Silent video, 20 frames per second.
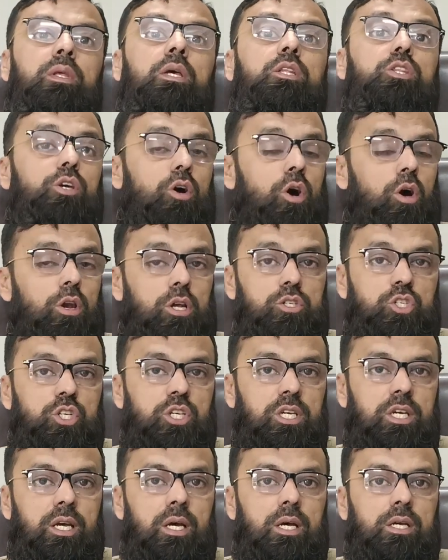
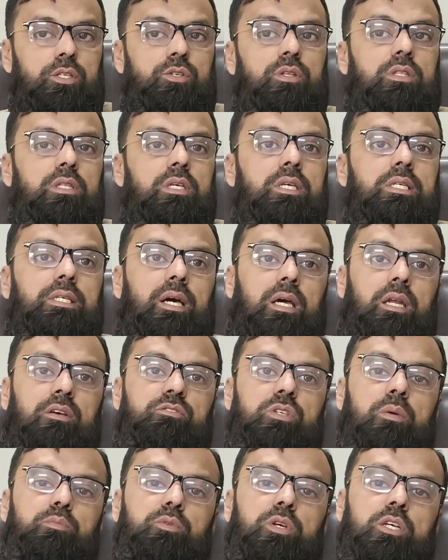theology, so these kind of
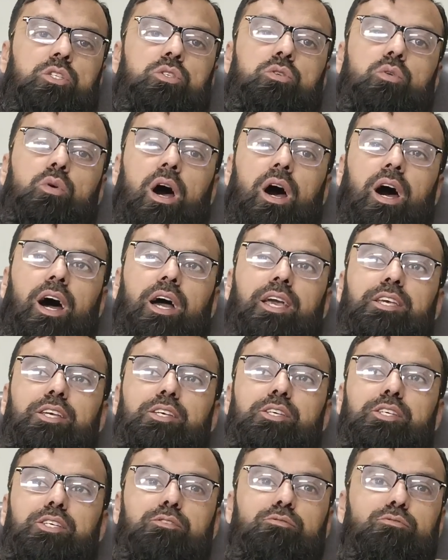subjects. So I
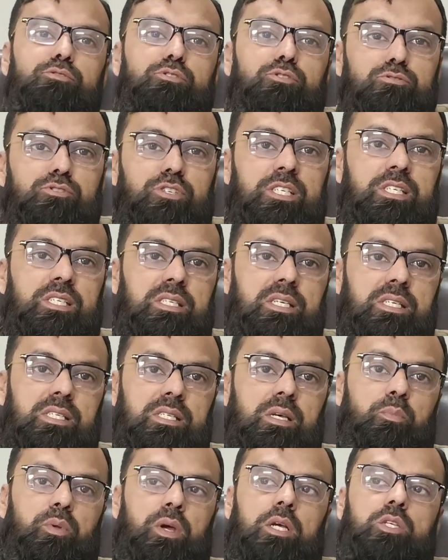used to teach these
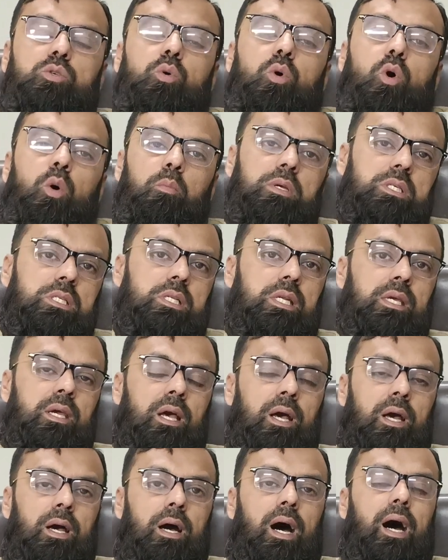subjects, so obviously
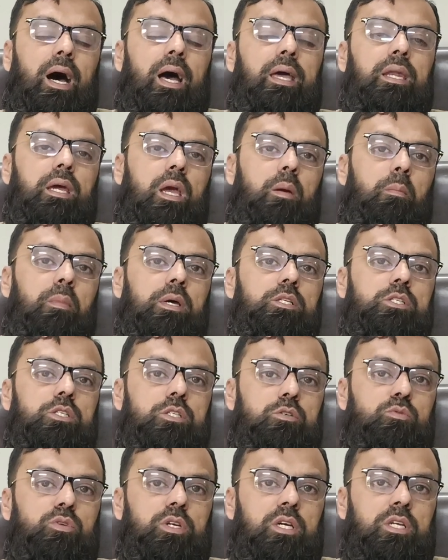I recommend
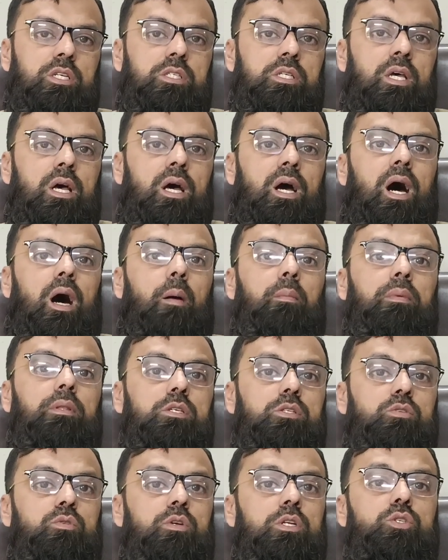students, the
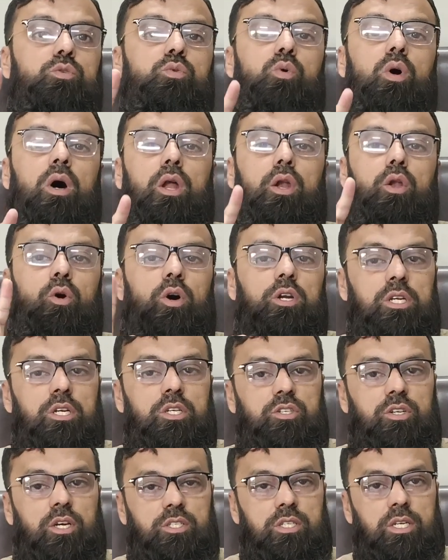students who are not
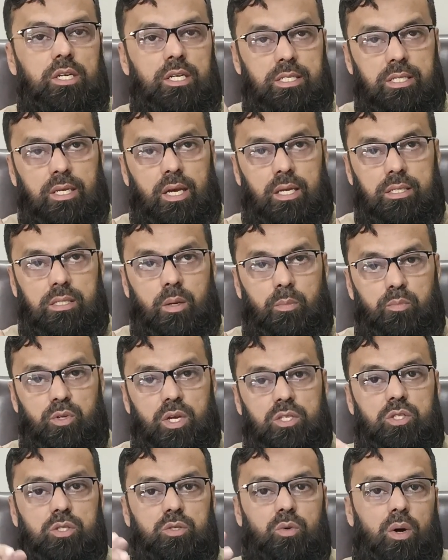interested in science
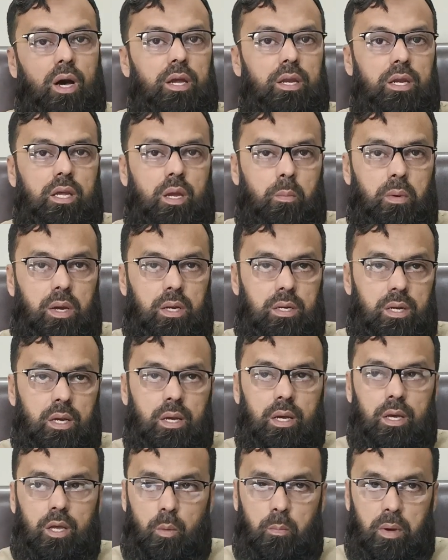subjects, so I recommend
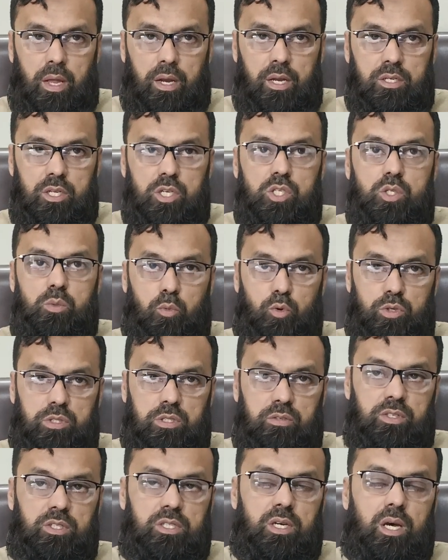humanities most
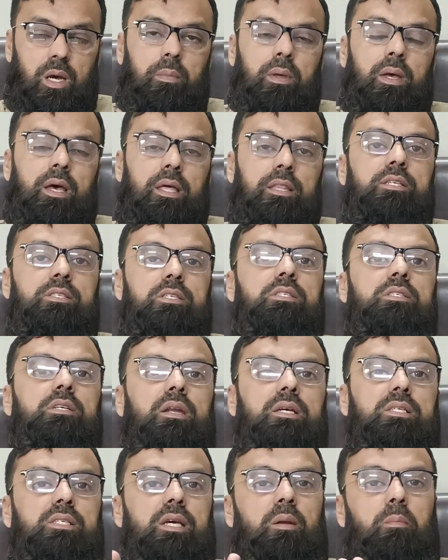of the time. This is the
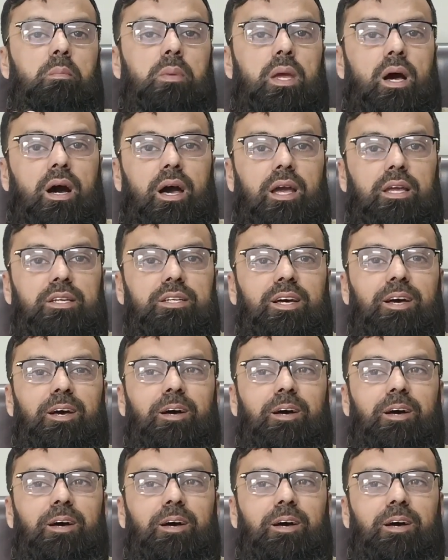reason behind